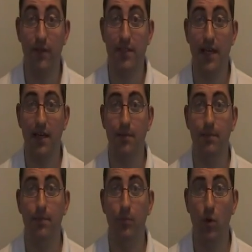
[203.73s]
If you take
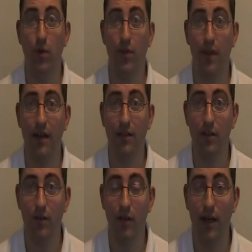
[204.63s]
more than
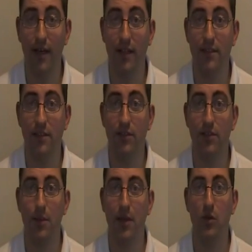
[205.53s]
that, you're likely to do
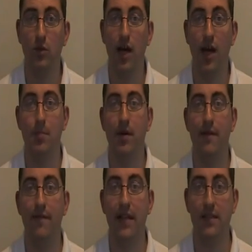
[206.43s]
something called
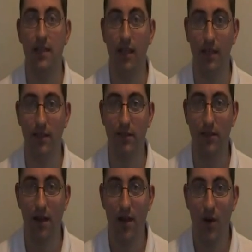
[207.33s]

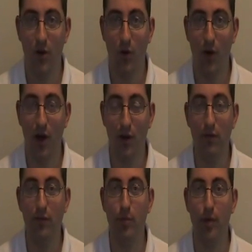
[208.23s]
hyperventilate or
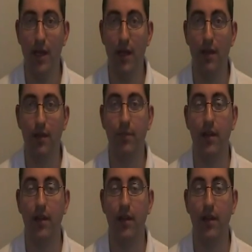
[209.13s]
overbreathe,